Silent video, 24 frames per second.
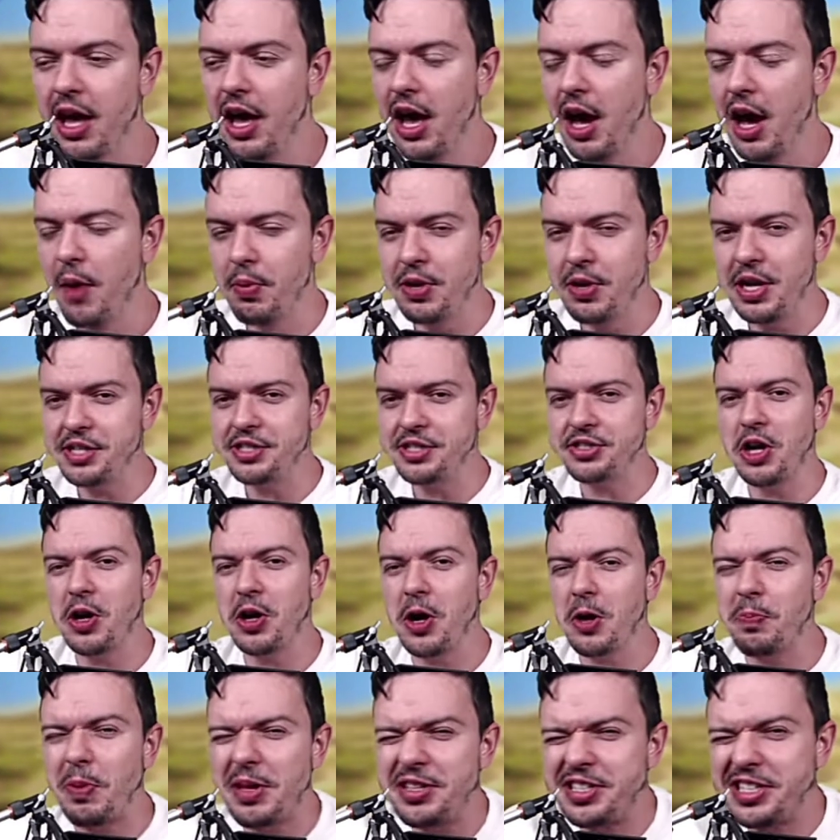But this is all
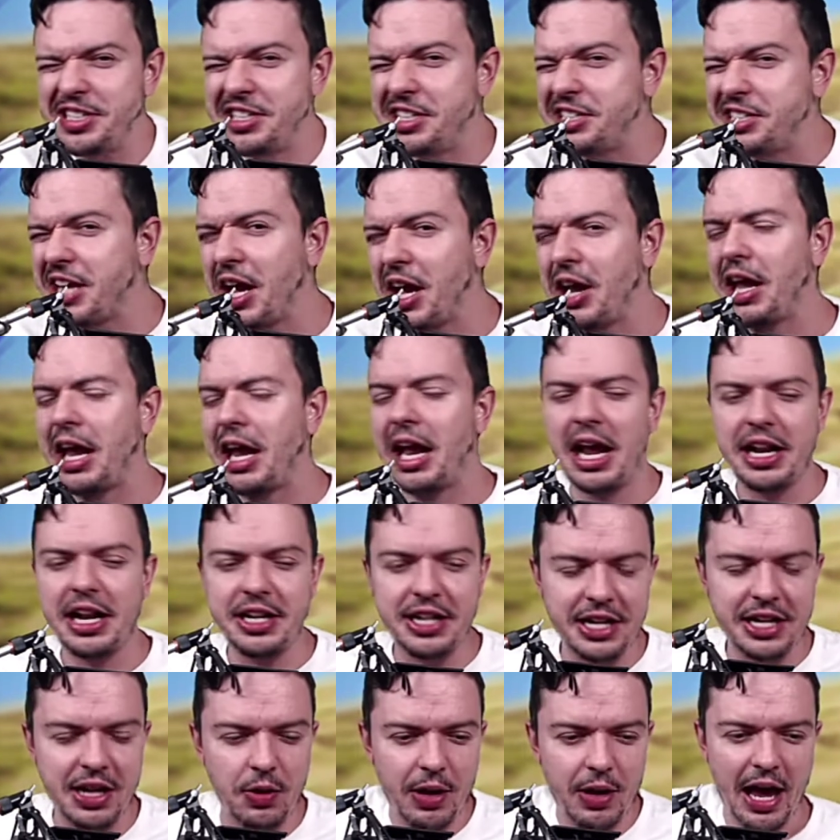basically this kind of an idea
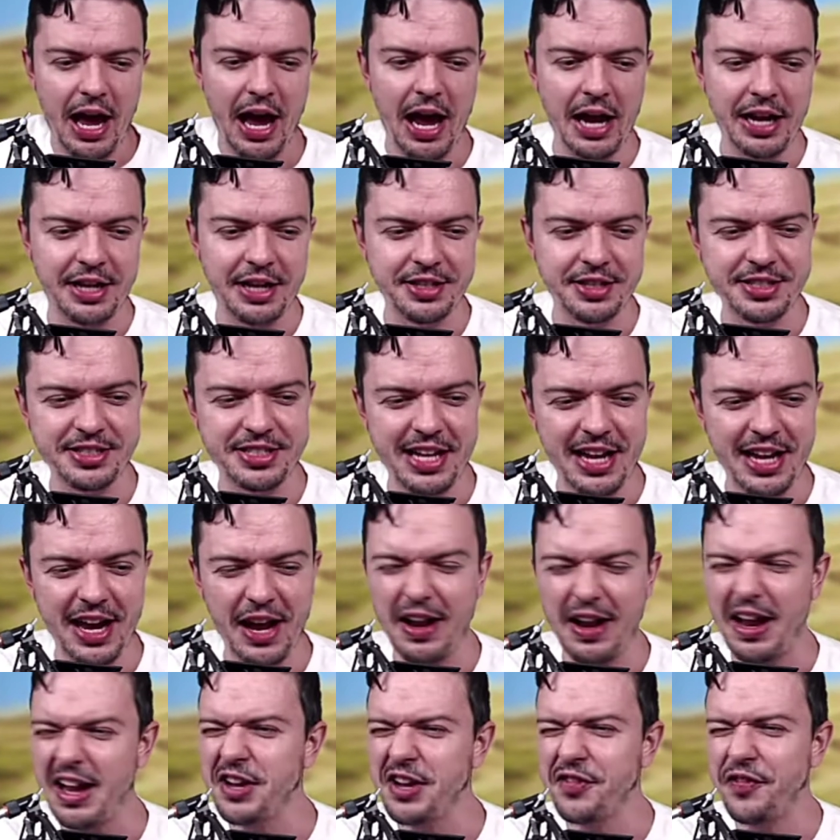that we had, because it
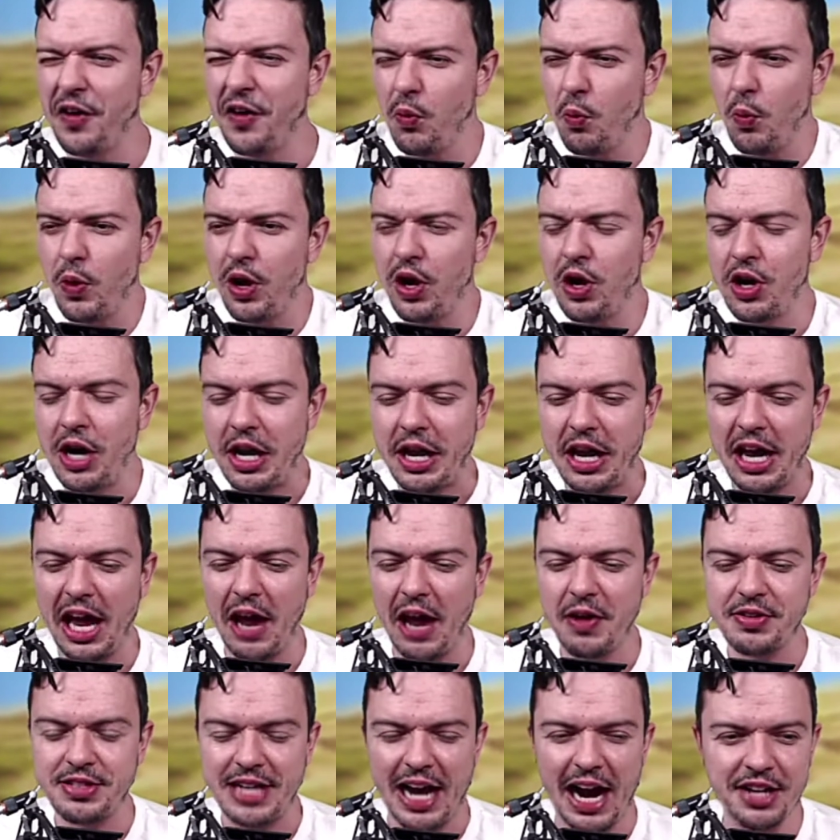just felt weird if they gave
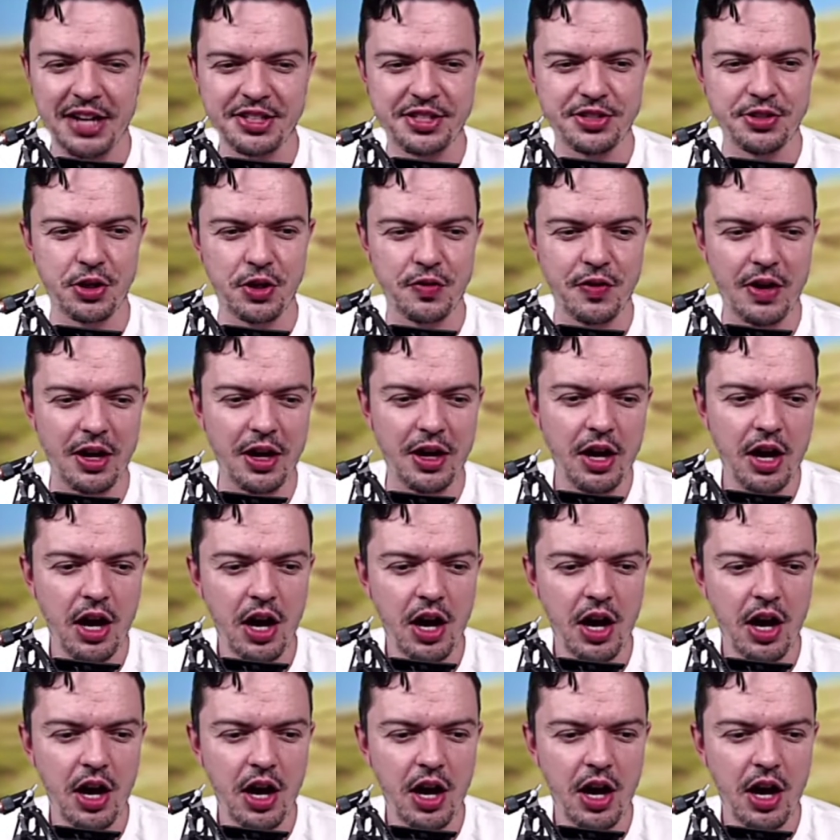us Ice and Nova